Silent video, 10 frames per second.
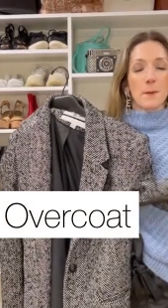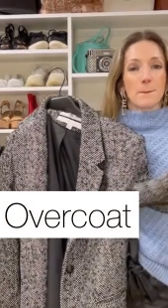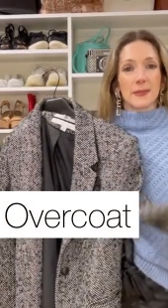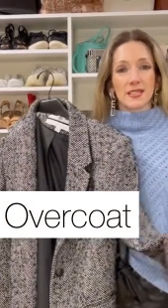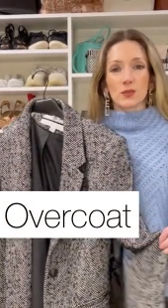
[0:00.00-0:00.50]

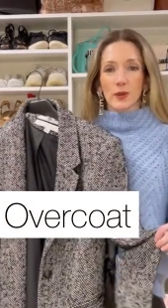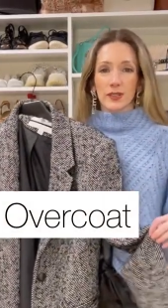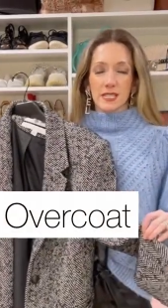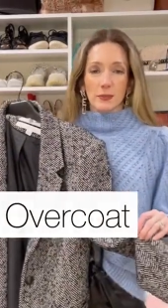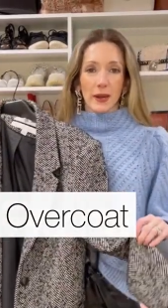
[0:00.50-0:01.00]
menswear
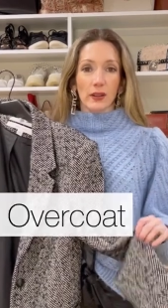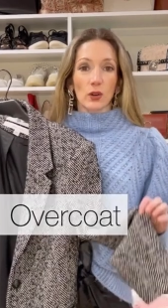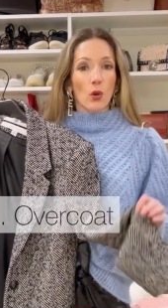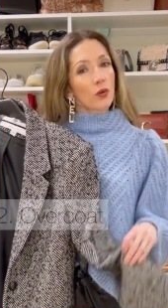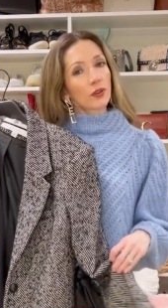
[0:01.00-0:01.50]
inspired
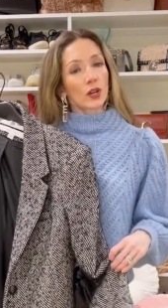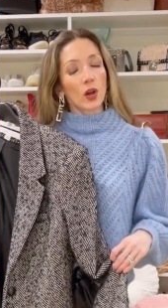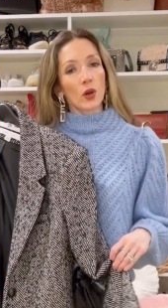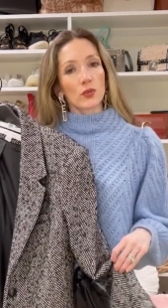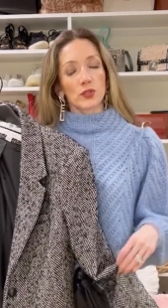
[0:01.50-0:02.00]

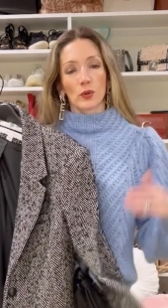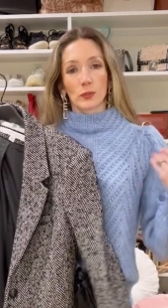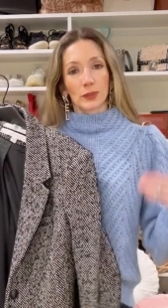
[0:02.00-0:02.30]
overcoat or